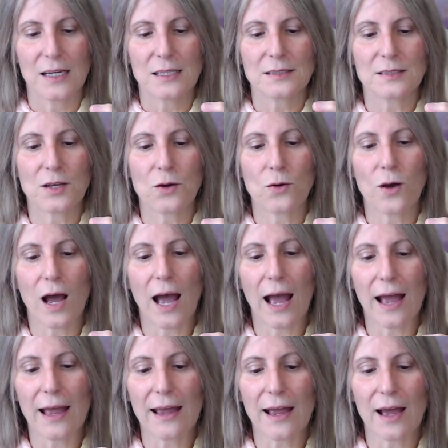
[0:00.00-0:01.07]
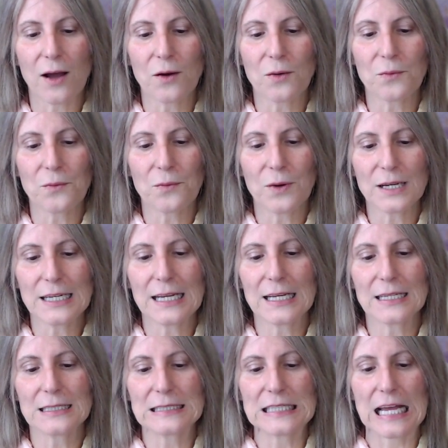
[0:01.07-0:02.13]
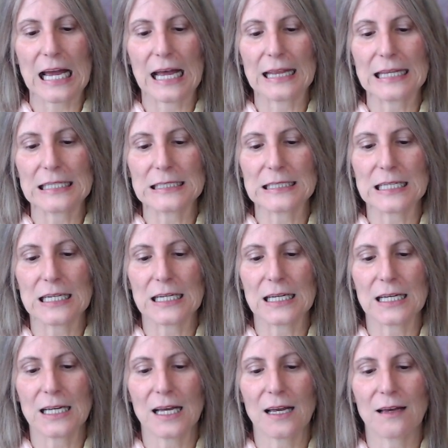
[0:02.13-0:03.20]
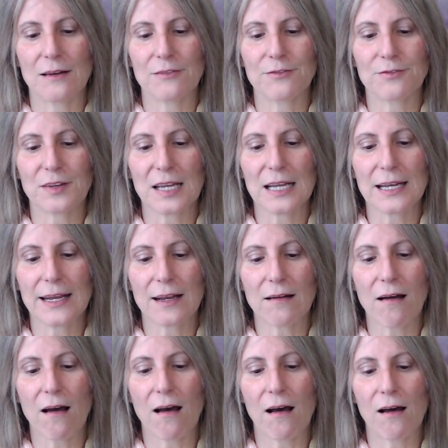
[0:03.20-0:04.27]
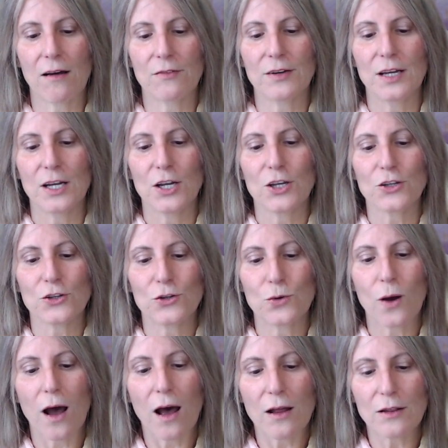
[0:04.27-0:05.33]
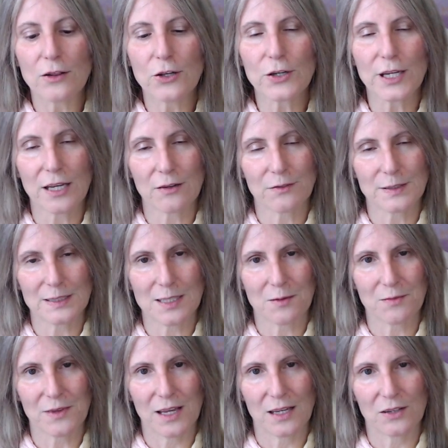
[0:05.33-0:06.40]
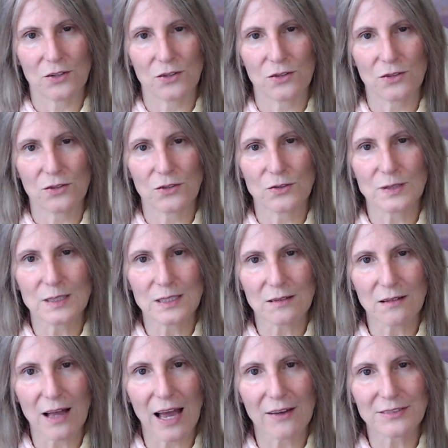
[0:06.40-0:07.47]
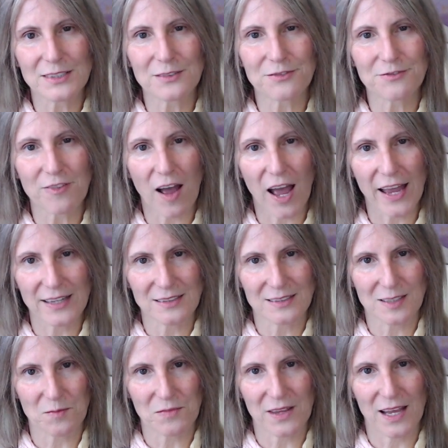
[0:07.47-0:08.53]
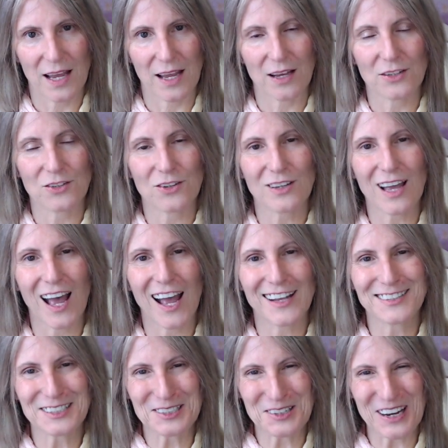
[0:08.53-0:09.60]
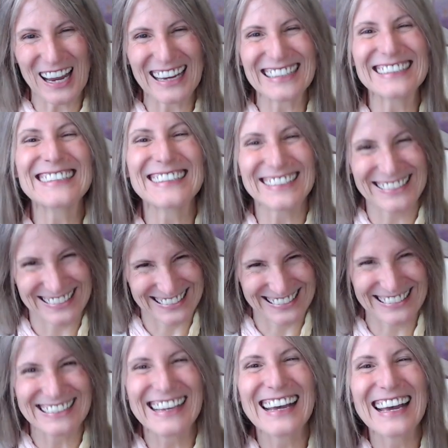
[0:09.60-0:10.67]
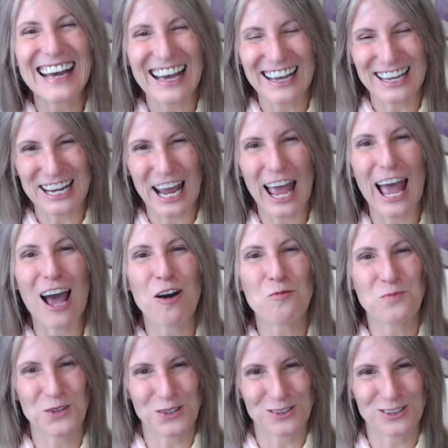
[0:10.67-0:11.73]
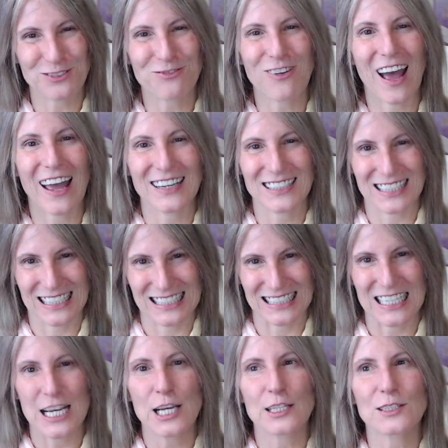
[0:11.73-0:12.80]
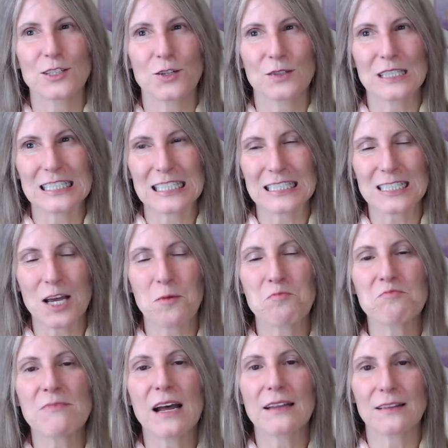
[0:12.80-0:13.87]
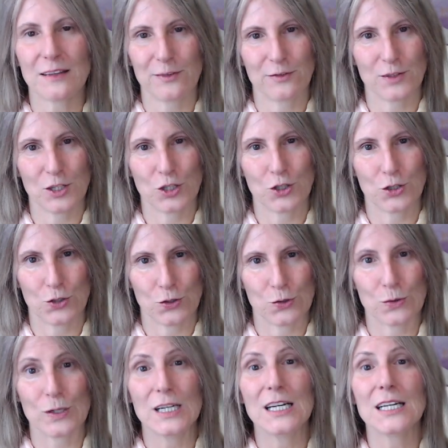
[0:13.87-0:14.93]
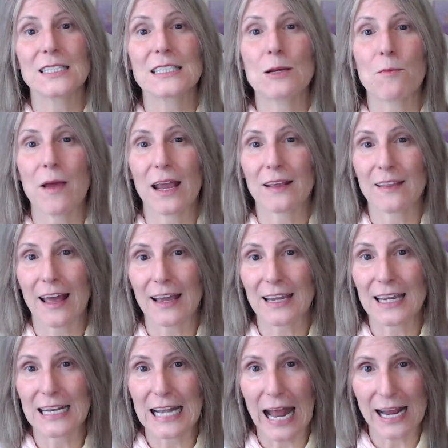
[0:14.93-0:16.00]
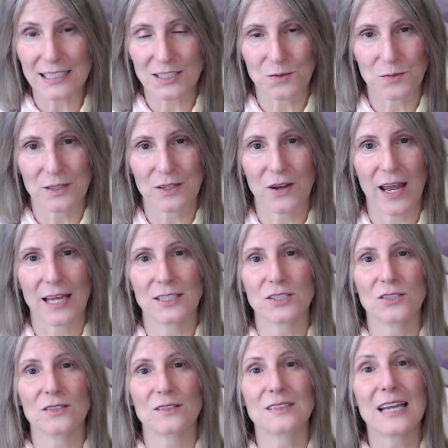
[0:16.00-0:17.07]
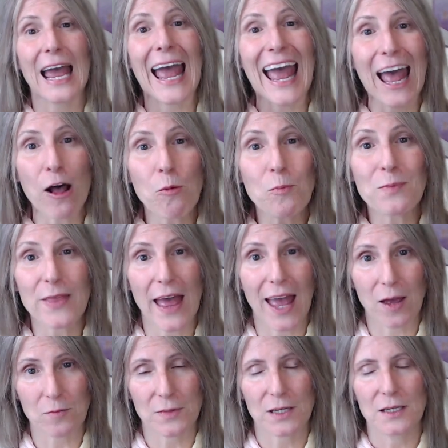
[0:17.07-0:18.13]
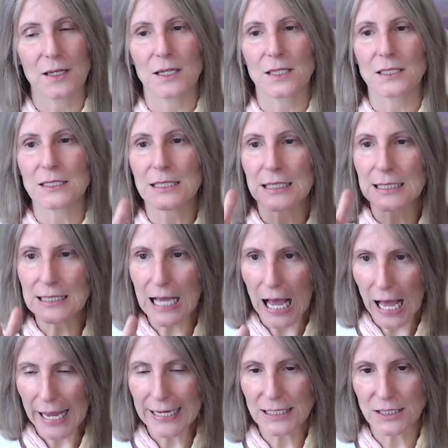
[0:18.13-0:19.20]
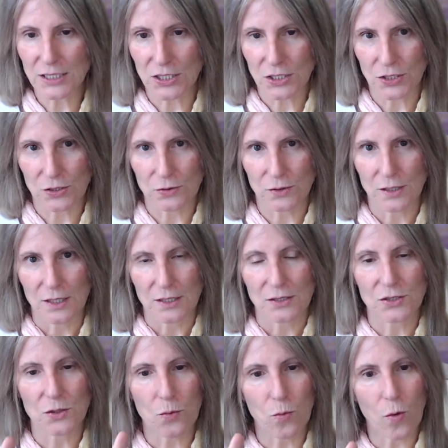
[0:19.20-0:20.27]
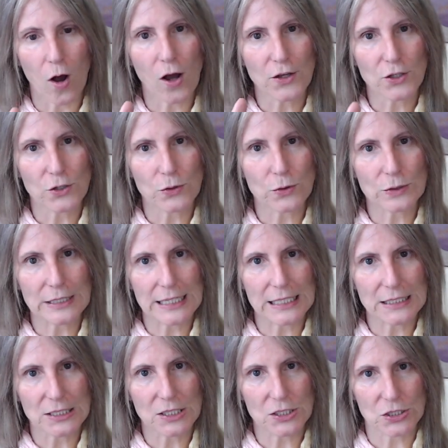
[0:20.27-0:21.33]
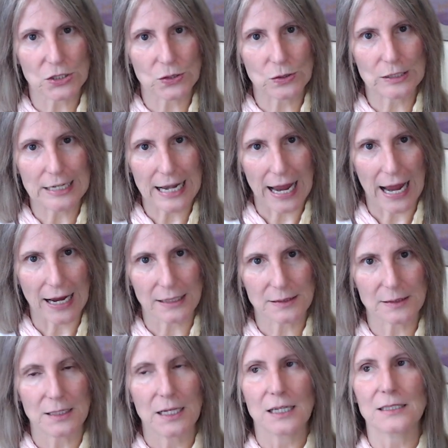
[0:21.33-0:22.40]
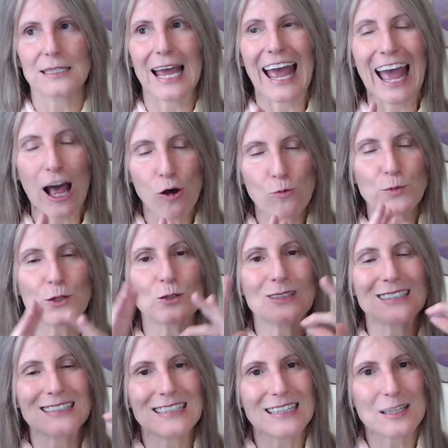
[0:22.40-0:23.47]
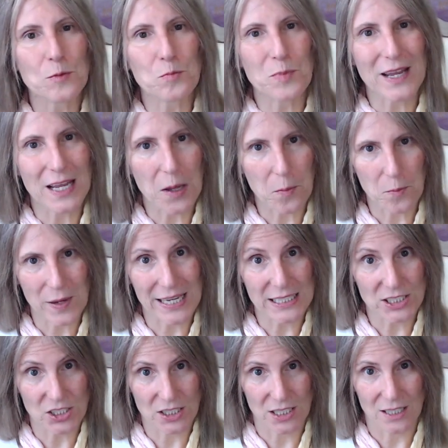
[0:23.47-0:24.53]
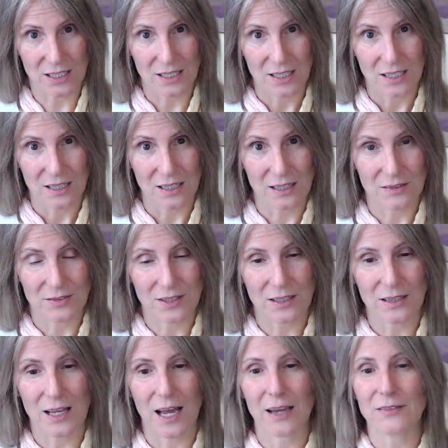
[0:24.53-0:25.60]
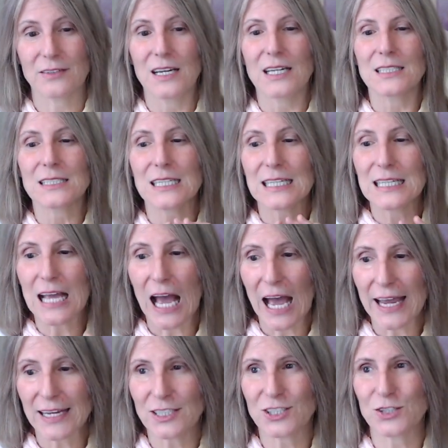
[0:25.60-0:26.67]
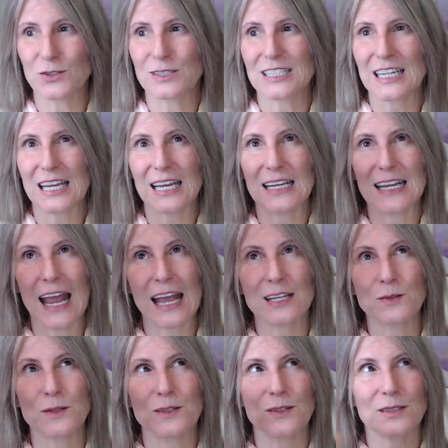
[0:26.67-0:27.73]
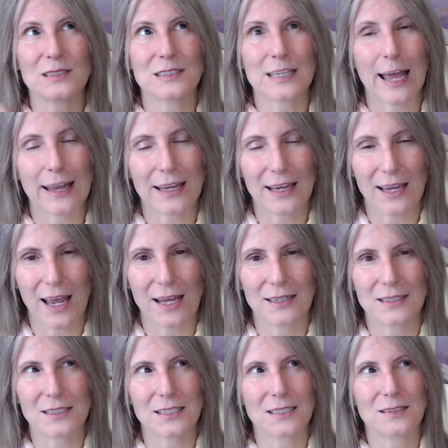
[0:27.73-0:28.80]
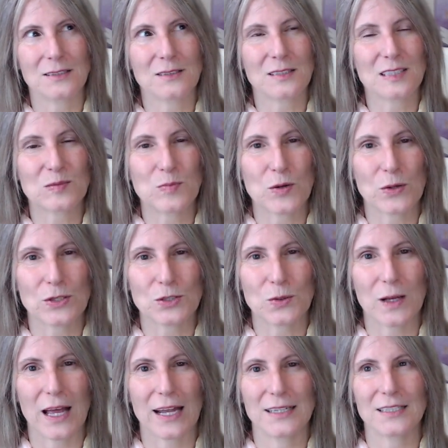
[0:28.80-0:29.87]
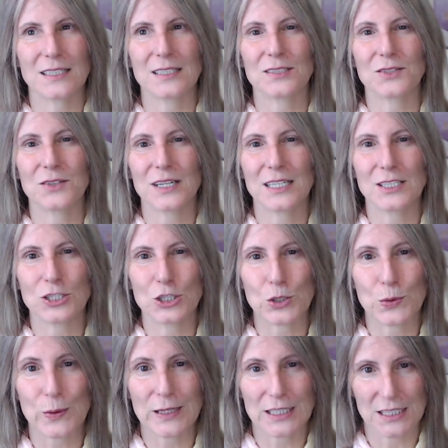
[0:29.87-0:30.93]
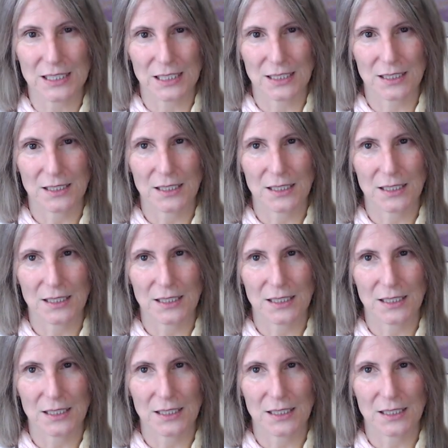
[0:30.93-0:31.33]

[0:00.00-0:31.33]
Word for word: So I, what is that? There's a, a feeling of you are looking for something, you, you still have to find something, and your guides and your angels are going to help you to find it. So, this is a month for you to make that connection with your angels to help them to guide you to what you need to do next, to help you to see the bigger picture of your life, to guide you to connect with your psychic energies, your spiritual energies, your intuition,